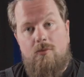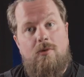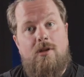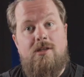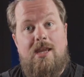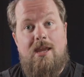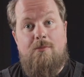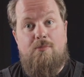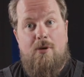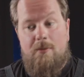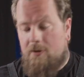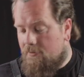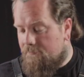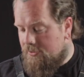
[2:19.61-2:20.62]
We're gonna get
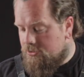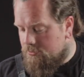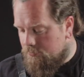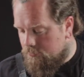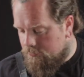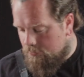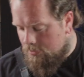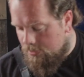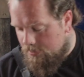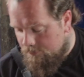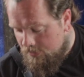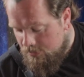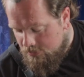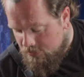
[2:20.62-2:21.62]
prepping our vegetables, all right?
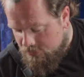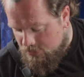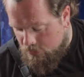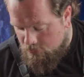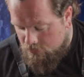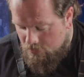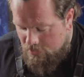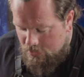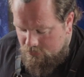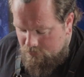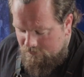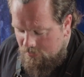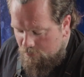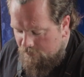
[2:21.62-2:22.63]
So,
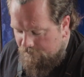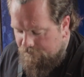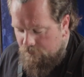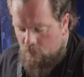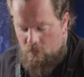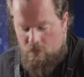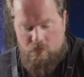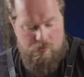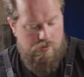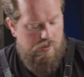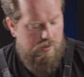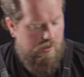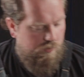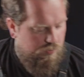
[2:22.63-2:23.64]
as we've done before
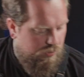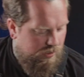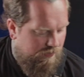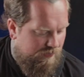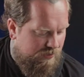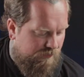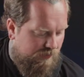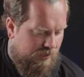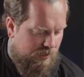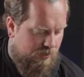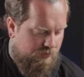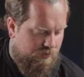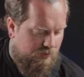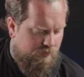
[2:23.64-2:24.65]
in previous
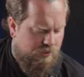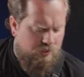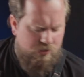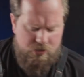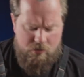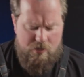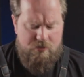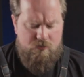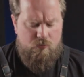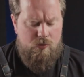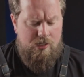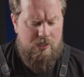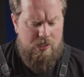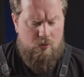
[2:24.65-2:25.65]
videos, I'm just gonna show you how to
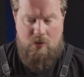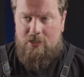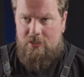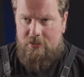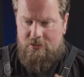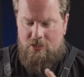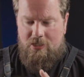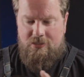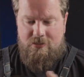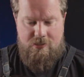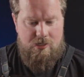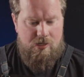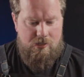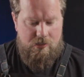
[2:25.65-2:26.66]
really quickly
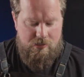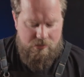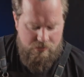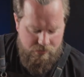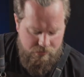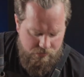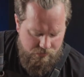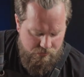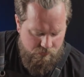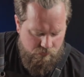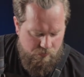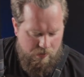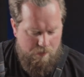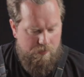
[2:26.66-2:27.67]
dice an onion.
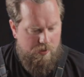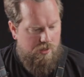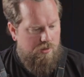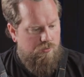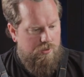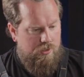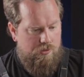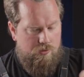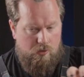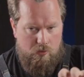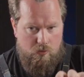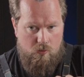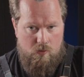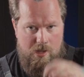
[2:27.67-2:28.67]
Remember, we do
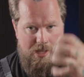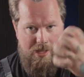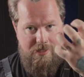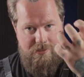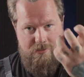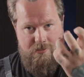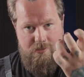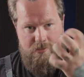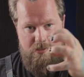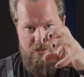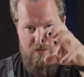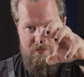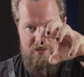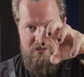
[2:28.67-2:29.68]
claw hands,
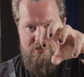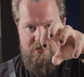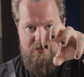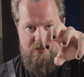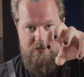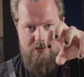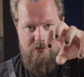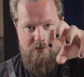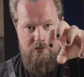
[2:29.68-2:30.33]
like this.